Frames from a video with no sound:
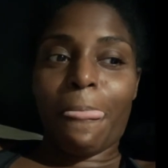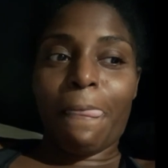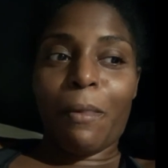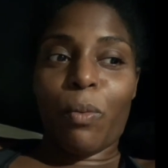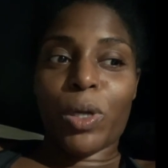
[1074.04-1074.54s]

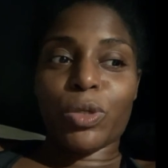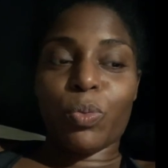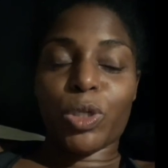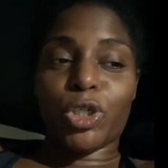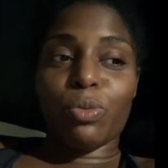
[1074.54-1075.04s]

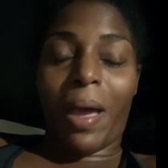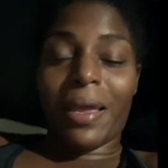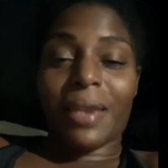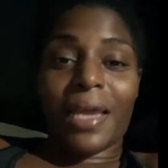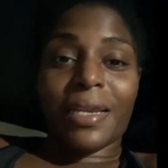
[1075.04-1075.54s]
What you might
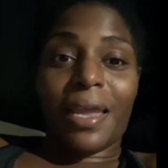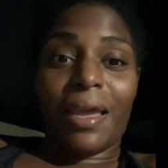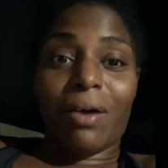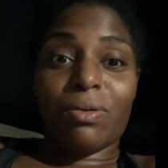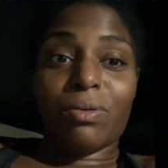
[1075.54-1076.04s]
like
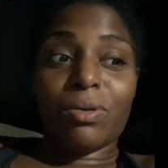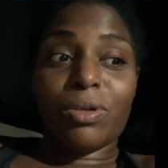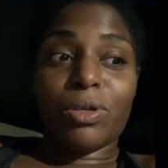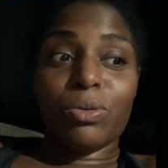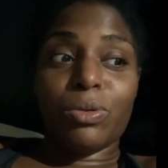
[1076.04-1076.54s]
now,
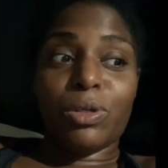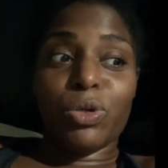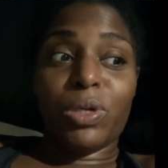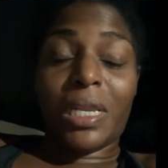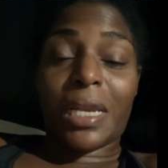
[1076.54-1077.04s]
you
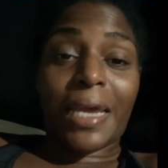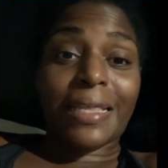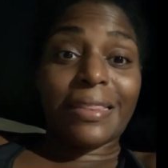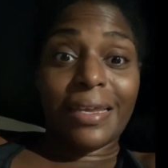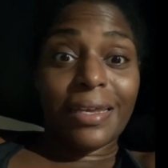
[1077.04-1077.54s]
didn't like
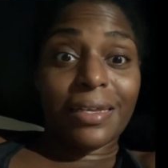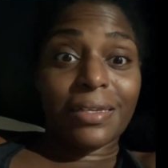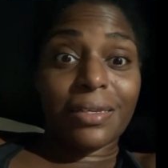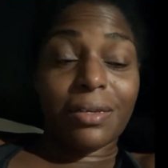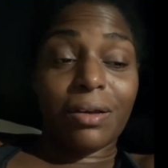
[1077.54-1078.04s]

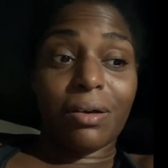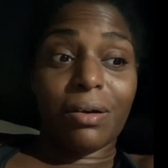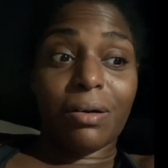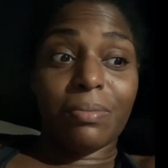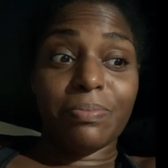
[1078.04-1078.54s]
then.
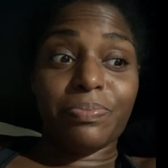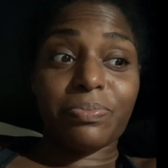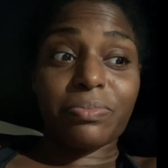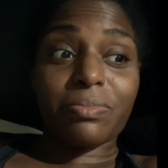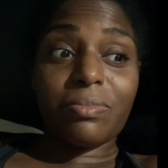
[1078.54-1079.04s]

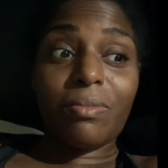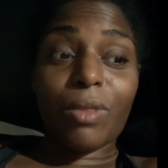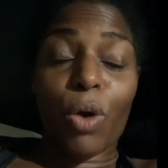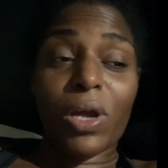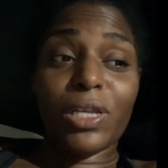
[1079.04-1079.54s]

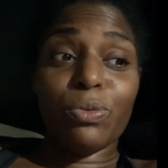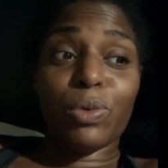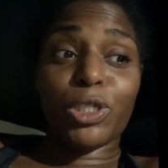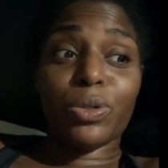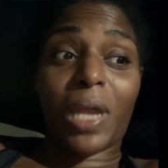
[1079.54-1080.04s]
Or
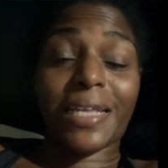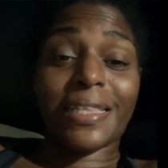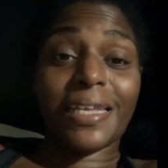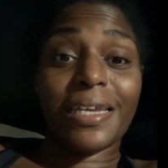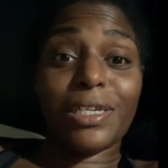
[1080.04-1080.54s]
what you like
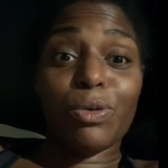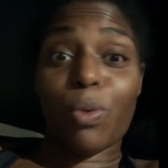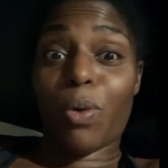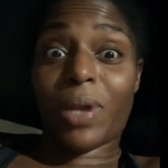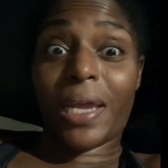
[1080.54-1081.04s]
then, you
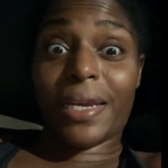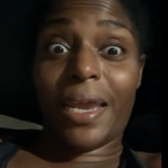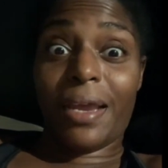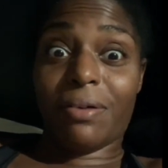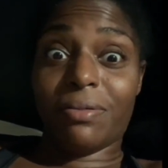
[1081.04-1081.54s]
won't like
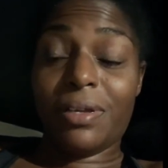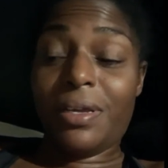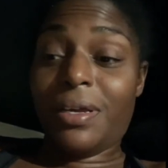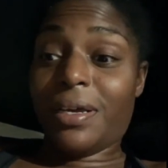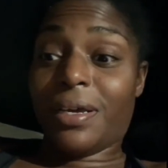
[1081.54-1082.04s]
now.
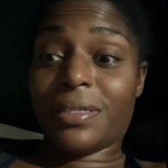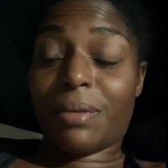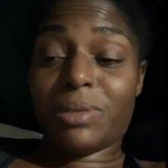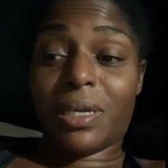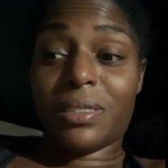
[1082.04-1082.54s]
Because I'm
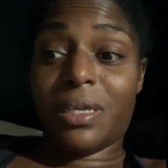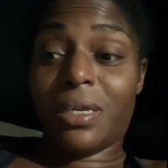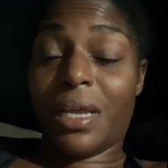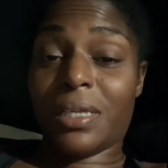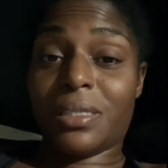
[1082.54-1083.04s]
trying to tell you,
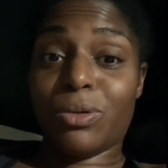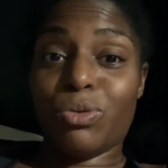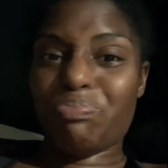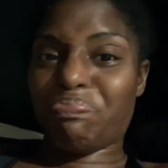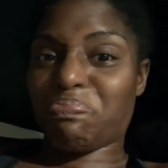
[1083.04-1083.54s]
that
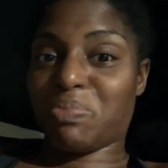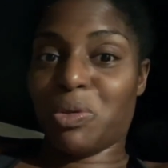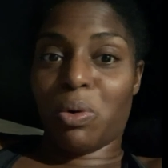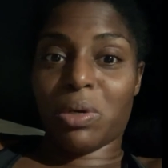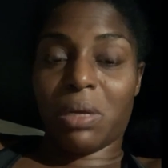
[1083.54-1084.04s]
soup, you
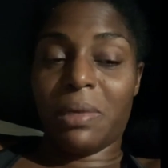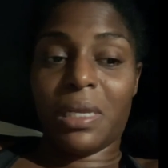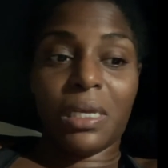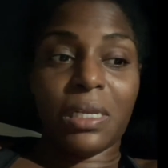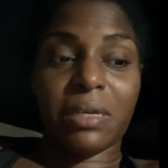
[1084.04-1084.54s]
get me to
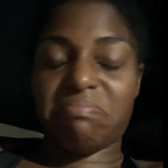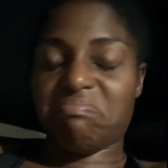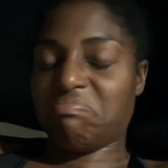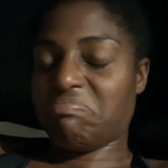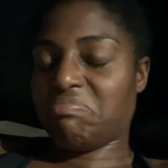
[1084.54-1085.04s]
eat it.
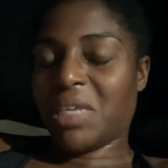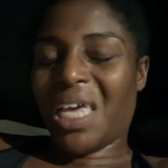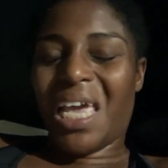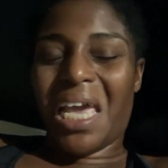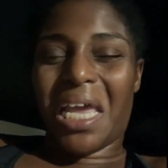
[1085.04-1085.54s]

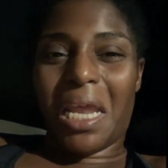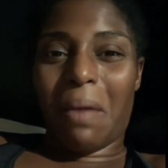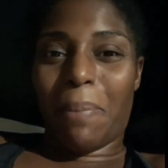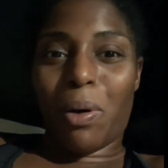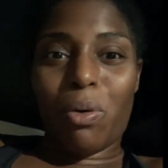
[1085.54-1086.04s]
And
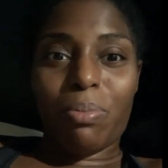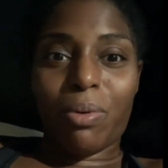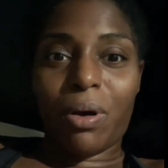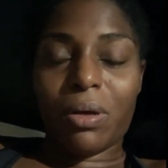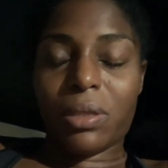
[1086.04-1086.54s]
that bone
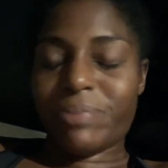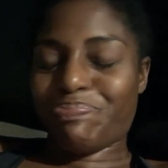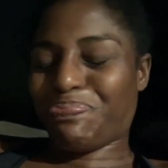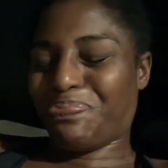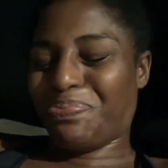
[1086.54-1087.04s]
broth,
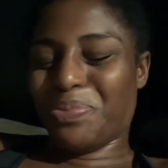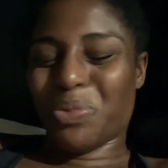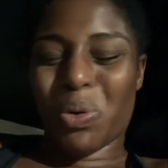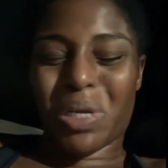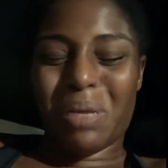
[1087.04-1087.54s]

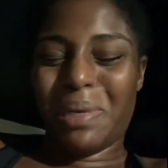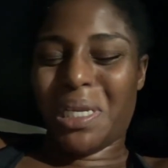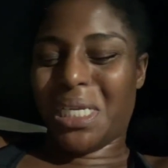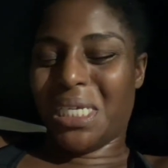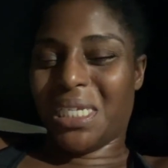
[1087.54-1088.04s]
won't get me to
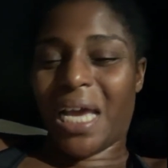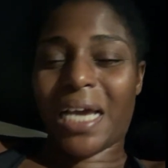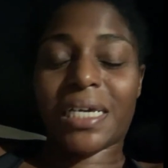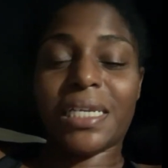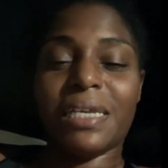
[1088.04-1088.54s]
eat it. I
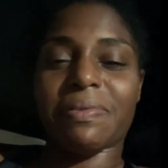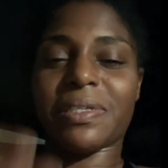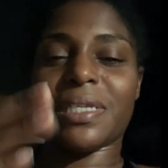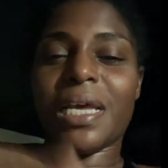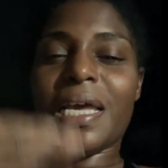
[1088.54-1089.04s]
couldn't
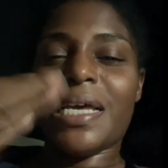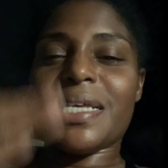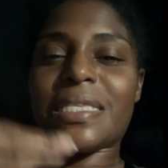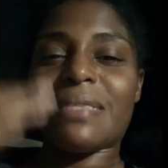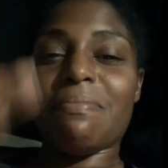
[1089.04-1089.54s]
even
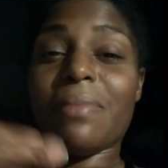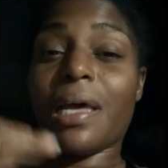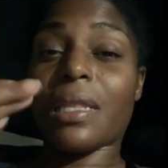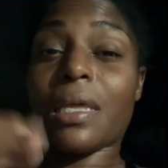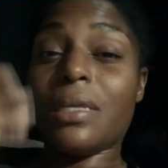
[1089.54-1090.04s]

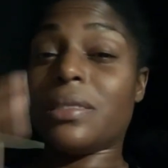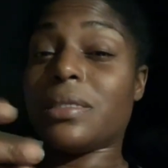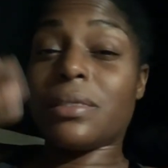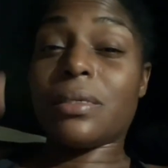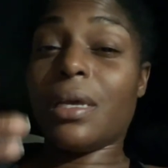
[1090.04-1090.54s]
smell it.
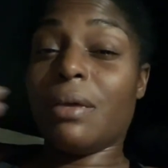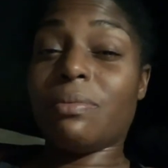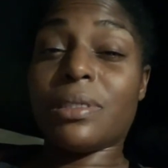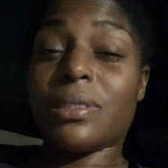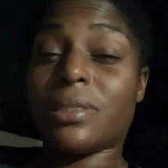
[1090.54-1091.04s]
It was,